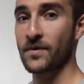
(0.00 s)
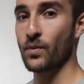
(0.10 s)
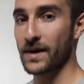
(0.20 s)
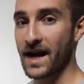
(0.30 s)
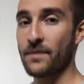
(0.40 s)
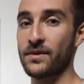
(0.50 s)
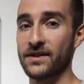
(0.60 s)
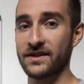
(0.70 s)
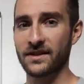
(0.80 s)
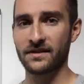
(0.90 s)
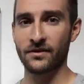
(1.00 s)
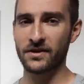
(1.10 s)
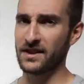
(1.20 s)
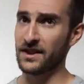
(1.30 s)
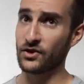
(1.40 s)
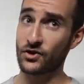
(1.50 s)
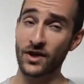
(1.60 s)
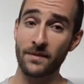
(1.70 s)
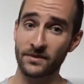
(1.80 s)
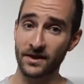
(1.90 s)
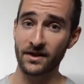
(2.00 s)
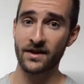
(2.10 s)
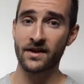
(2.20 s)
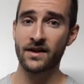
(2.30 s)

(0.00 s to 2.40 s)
what happens, not in each chapter,